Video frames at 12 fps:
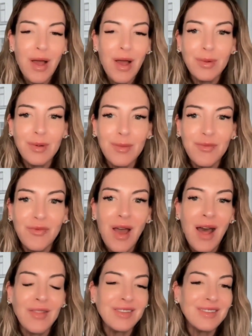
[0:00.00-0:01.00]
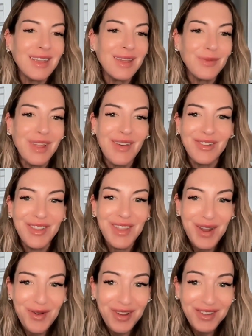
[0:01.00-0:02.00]
a problem on the same level
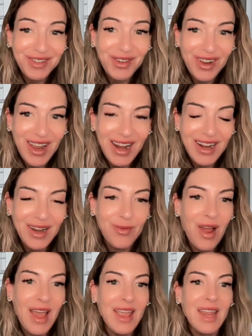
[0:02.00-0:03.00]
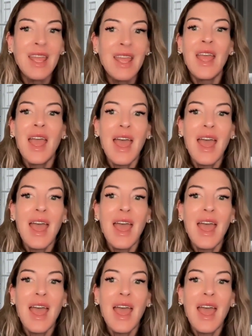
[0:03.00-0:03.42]
that it was created, right?